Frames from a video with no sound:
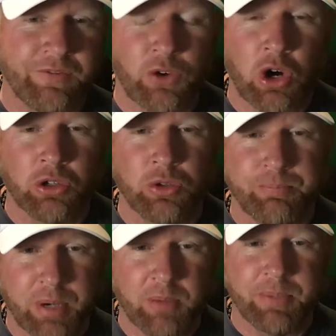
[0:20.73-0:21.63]
volume
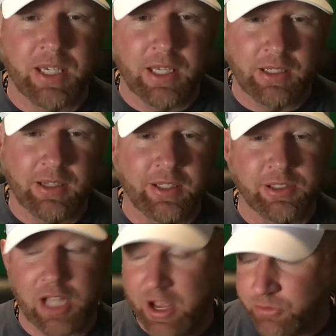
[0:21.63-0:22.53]
pumping into these
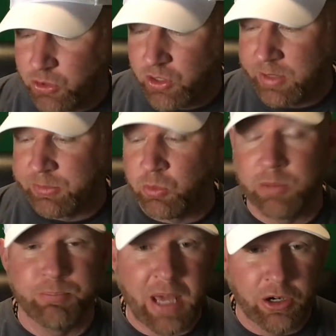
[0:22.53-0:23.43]
live streams with
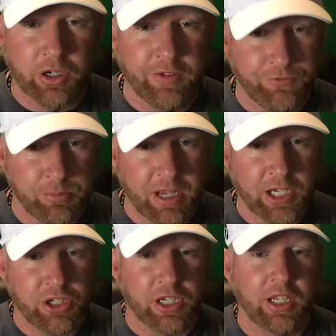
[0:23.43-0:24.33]
better
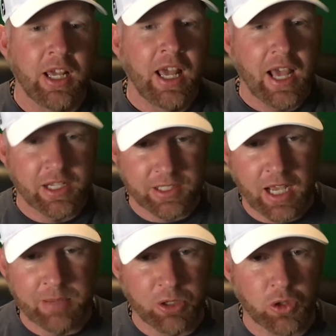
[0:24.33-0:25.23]
information. As
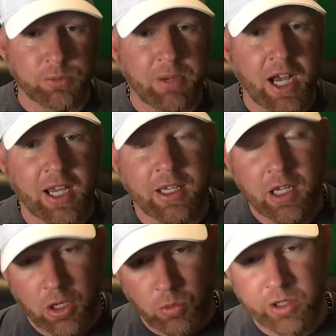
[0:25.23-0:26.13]
time goes by,
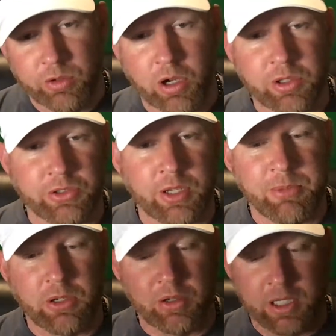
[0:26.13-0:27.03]
we grow this
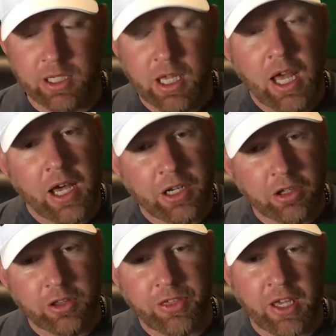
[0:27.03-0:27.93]
community. Another
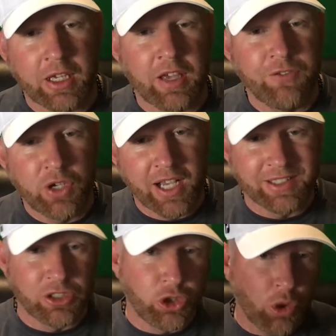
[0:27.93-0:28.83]
thing, if you guys
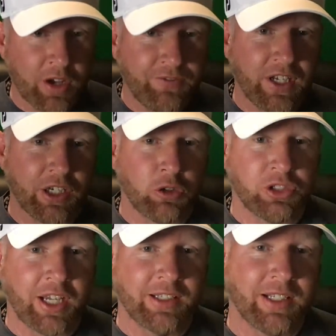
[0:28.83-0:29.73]
enjoy videos
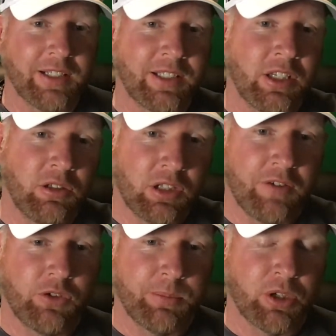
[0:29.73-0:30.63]
like this and you love
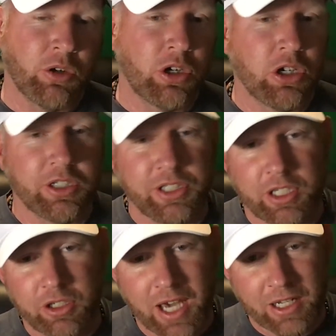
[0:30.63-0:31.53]
cryptocurrency, you
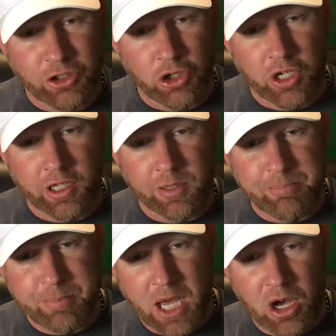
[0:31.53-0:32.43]
got to turn on the
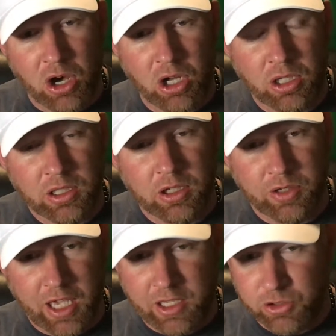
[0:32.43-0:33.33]
bell.
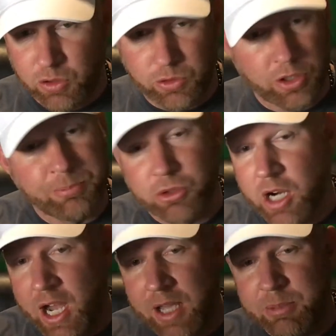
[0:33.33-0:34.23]
Okay, so you
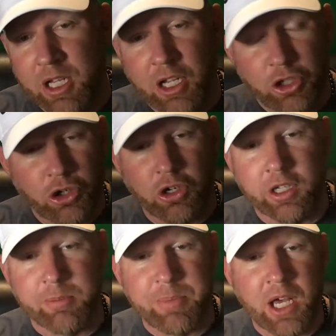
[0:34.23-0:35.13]
subscribe, turn on the
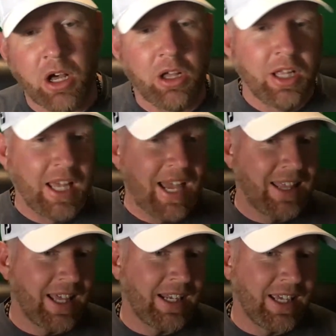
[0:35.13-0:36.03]
bell, and
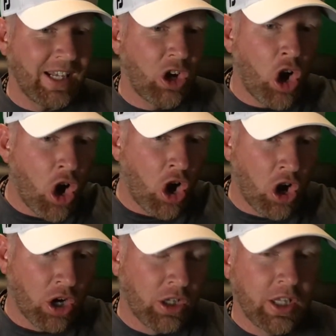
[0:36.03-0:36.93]
then hit
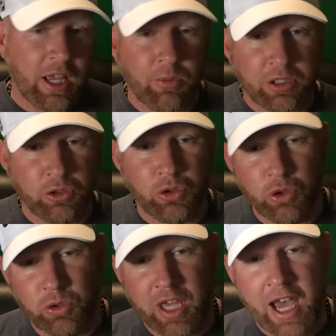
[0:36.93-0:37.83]
all. And when you do
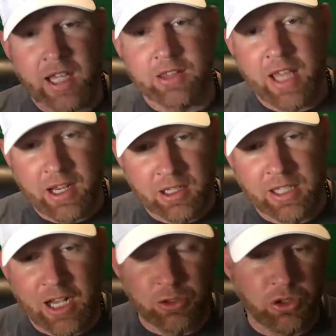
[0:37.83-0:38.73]
that, that
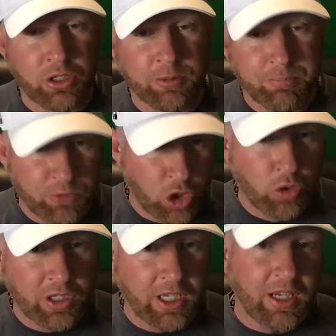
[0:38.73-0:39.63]
allows you to tune
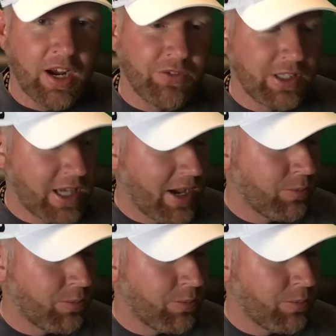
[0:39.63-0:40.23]
in every time